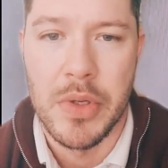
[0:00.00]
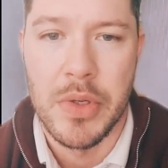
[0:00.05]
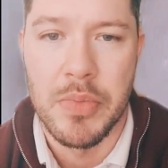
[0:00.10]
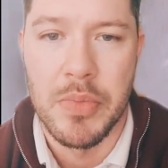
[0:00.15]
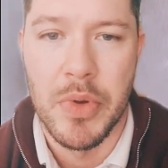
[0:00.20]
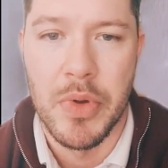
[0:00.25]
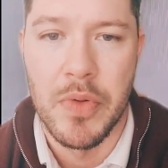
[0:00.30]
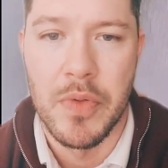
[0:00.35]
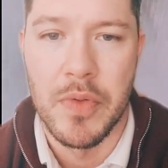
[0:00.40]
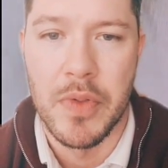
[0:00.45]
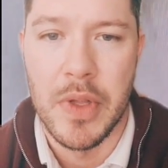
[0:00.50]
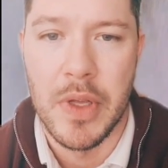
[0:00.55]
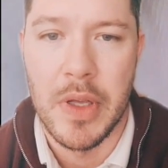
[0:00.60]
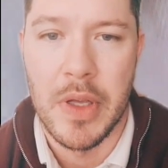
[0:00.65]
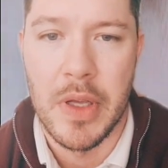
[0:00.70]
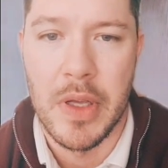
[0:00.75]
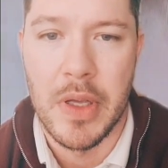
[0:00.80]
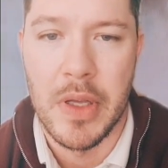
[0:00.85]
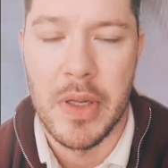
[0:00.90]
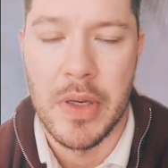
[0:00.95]
just move
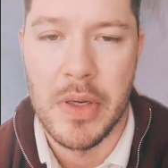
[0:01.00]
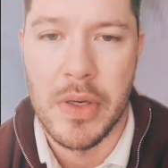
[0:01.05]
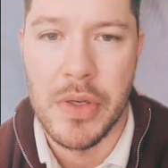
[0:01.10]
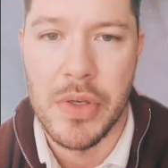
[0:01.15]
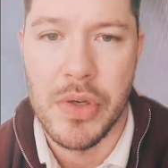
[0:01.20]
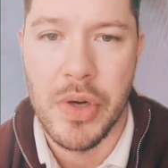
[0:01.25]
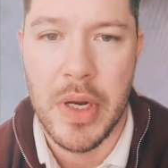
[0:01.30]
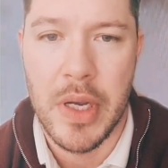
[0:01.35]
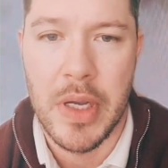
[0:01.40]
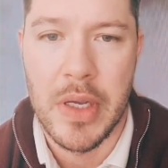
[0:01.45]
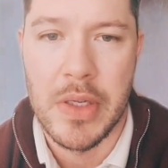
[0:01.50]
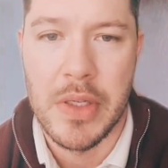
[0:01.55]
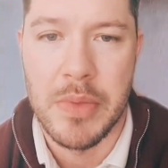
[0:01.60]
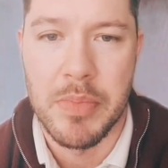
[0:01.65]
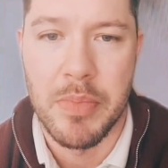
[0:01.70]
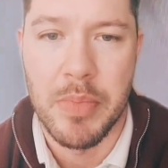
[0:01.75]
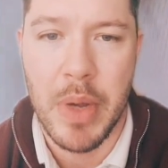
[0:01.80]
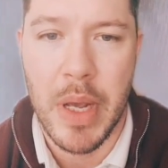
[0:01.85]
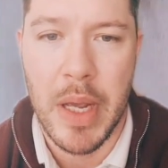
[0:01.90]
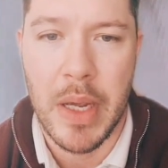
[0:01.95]
the tragus
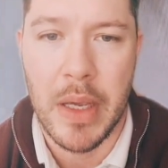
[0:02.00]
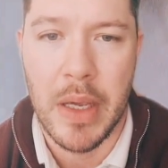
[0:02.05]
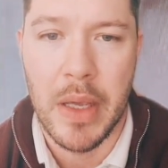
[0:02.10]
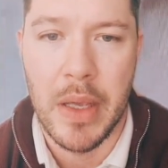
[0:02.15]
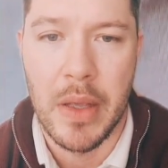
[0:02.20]
back